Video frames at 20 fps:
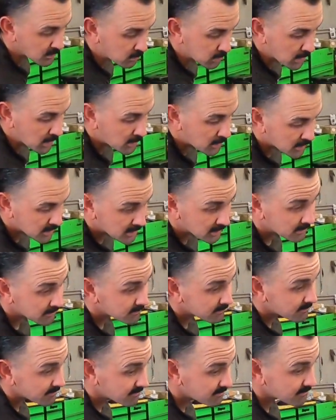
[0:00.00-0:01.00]
blower
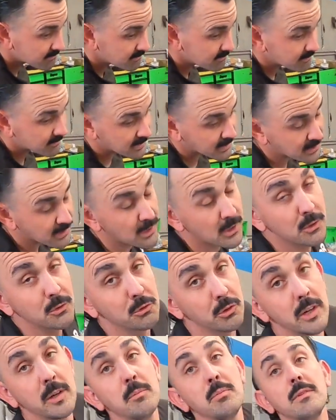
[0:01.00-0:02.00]
is gonna
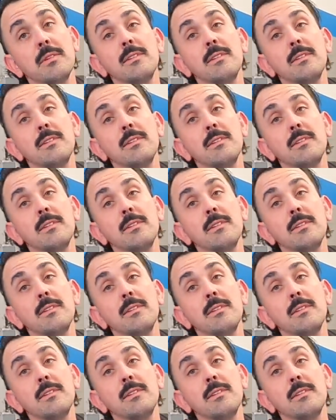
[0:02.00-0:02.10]
rip.